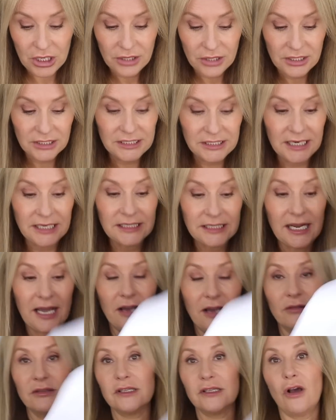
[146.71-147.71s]
the
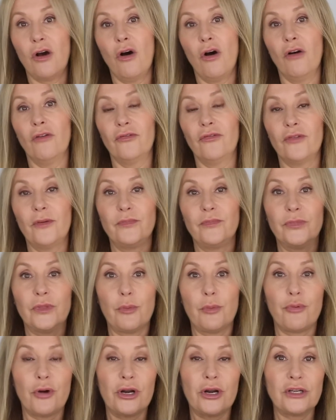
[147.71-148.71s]
details of
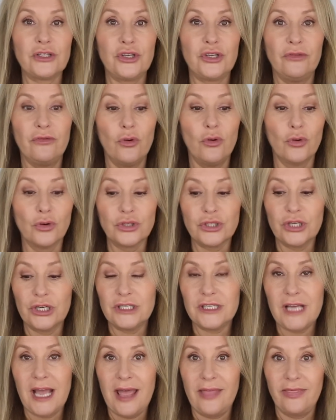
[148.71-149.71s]
the products you've
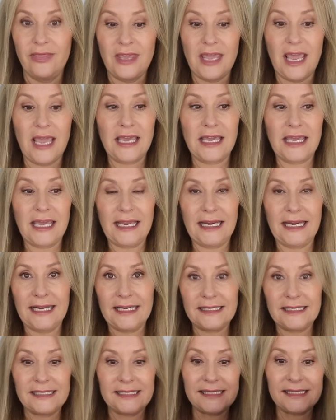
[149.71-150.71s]
ordered and the inky
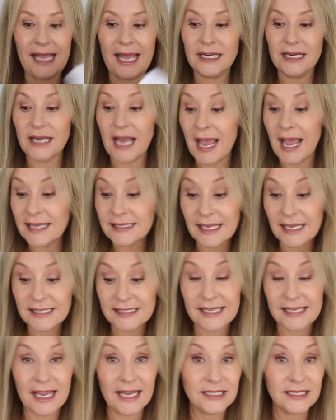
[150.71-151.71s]
lists. And as I
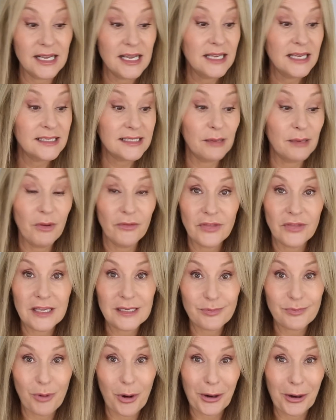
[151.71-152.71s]
said, some of
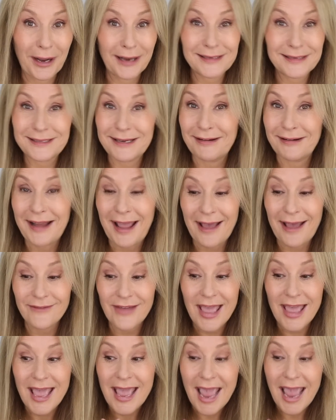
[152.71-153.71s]
these products don't have
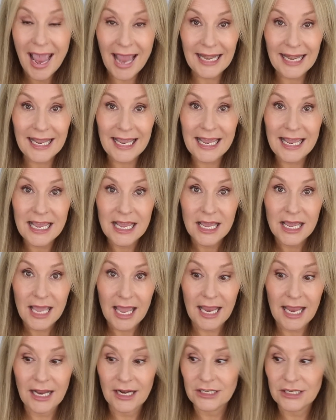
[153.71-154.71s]
any
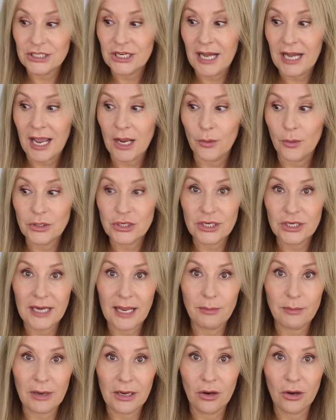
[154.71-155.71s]
English language
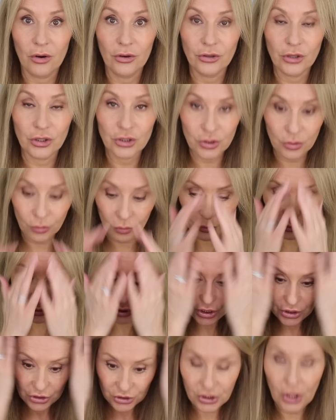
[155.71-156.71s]
labeling on at
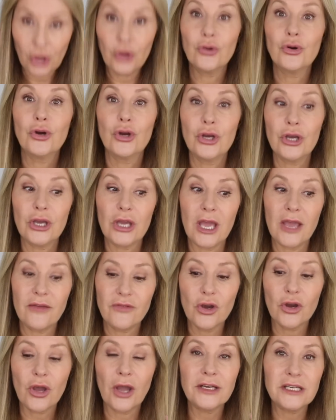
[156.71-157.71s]
all. So if
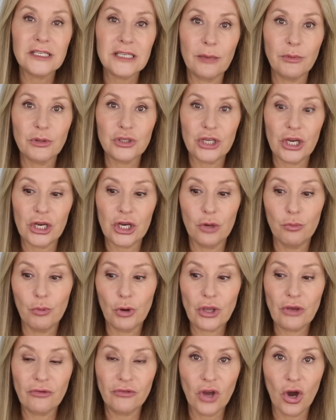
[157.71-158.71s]
you're going to double check on
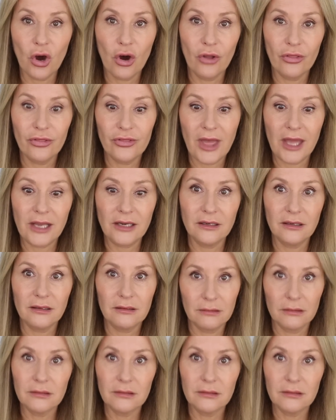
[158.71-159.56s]
what you've got, then